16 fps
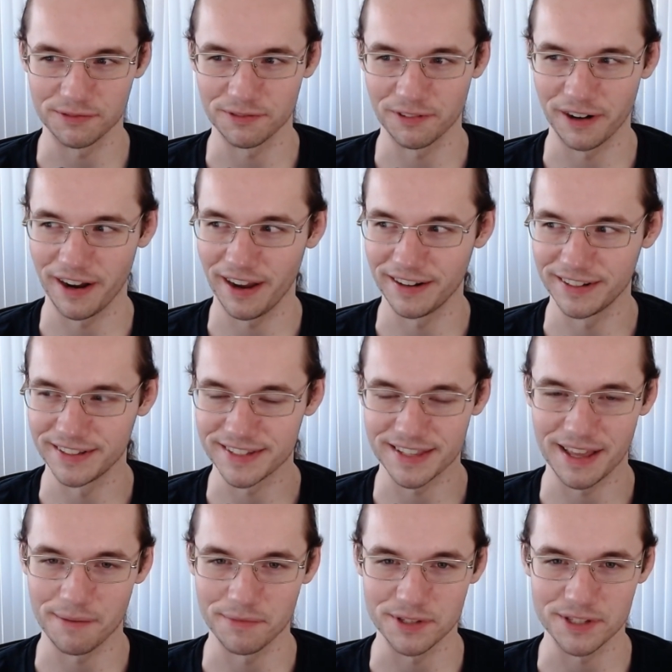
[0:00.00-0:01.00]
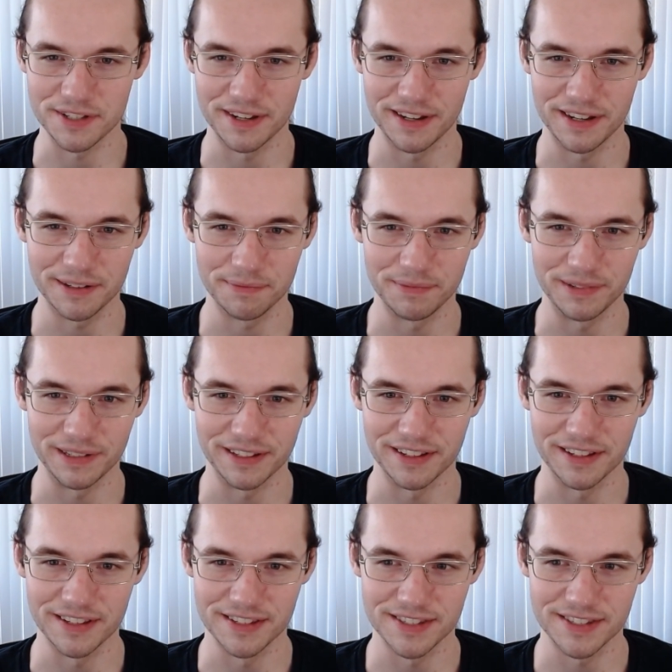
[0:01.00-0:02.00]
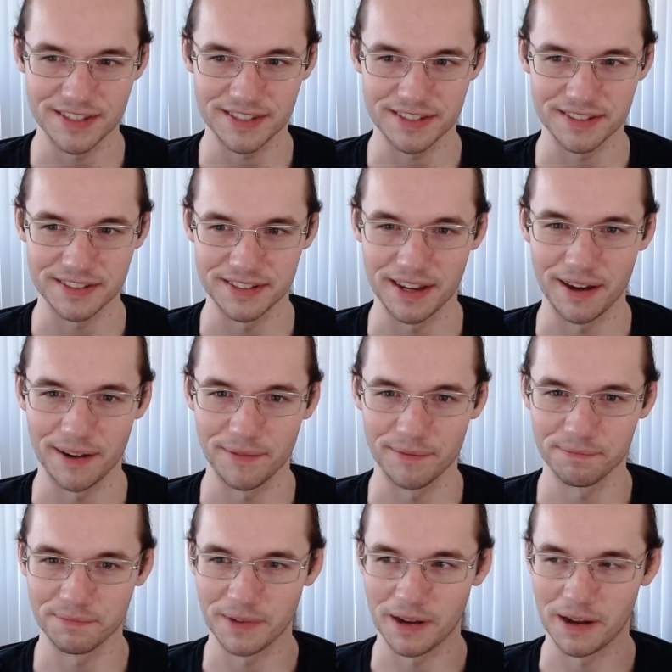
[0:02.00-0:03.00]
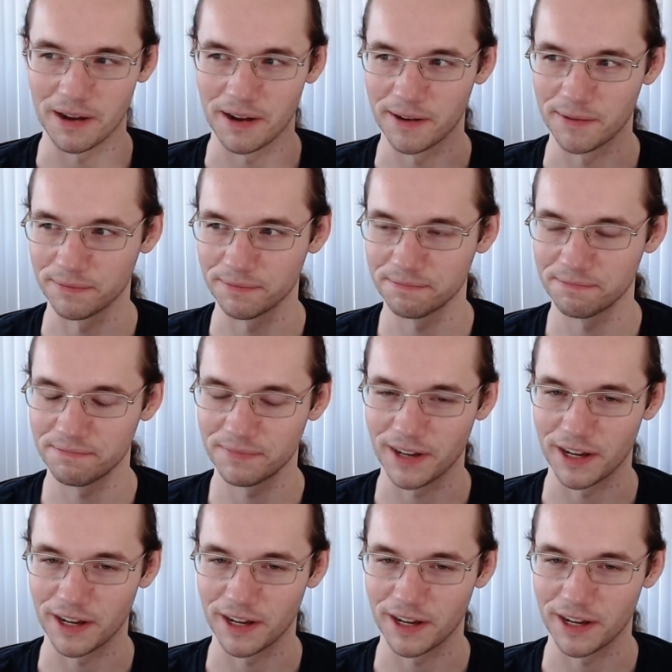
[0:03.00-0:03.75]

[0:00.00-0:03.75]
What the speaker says: ran into that mistake because, yeah, I'm kind